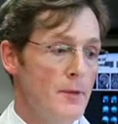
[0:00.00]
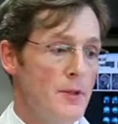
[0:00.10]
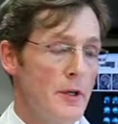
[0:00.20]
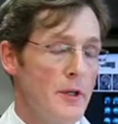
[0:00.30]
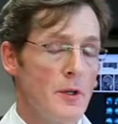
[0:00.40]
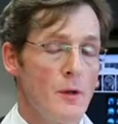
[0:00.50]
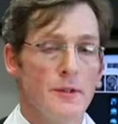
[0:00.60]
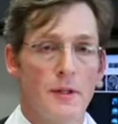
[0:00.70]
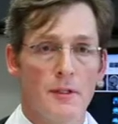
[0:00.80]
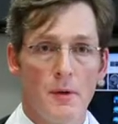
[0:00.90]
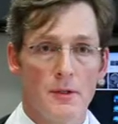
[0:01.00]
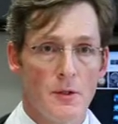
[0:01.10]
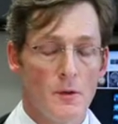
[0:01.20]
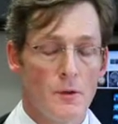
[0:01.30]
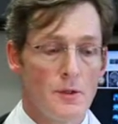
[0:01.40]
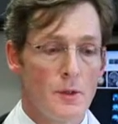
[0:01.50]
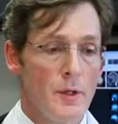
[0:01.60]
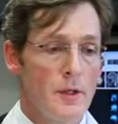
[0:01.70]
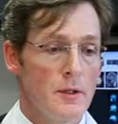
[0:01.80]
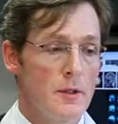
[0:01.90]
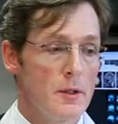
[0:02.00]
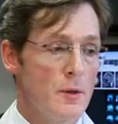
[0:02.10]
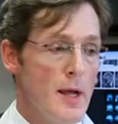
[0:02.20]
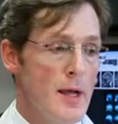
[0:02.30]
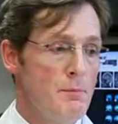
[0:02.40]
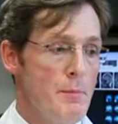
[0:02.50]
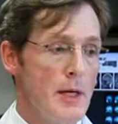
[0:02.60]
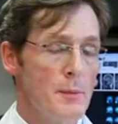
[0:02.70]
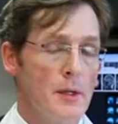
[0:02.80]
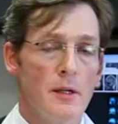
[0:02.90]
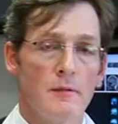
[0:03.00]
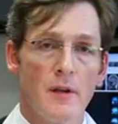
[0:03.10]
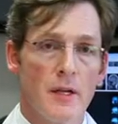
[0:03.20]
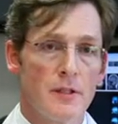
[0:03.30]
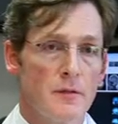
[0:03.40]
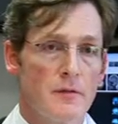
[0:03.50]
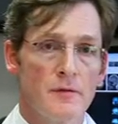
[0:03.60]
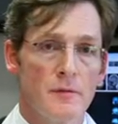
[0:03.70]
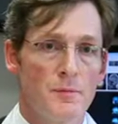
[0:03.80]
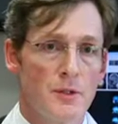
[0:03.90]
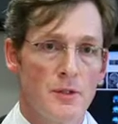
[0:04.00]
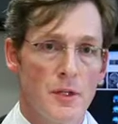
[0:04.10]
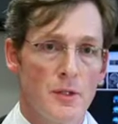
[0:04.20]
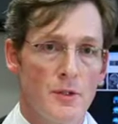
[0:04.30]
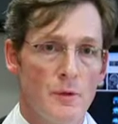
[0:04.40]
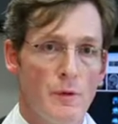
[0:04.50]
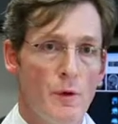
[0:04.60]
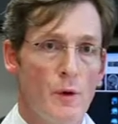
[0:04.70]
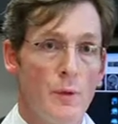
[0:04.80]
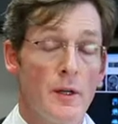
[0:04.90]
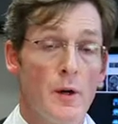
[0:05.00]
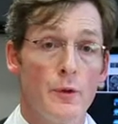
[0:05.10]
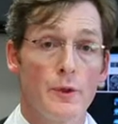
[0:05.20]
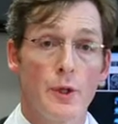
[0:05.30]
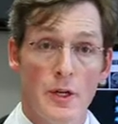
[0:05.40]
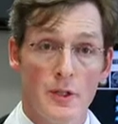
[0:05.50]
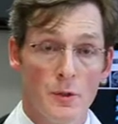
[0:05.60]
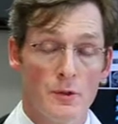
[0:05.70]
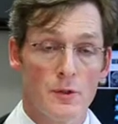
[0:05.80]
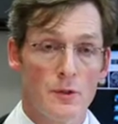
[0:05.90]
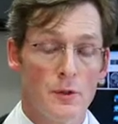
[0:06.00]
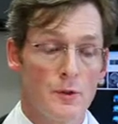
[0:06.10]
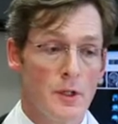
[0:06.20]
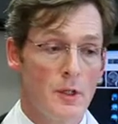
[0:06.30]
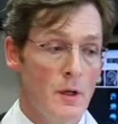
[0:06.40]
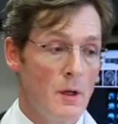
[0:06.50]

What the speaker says: Jenny's only 6 months old, so we can do a minimally invasive procedure, or we can go with the traditional surgery.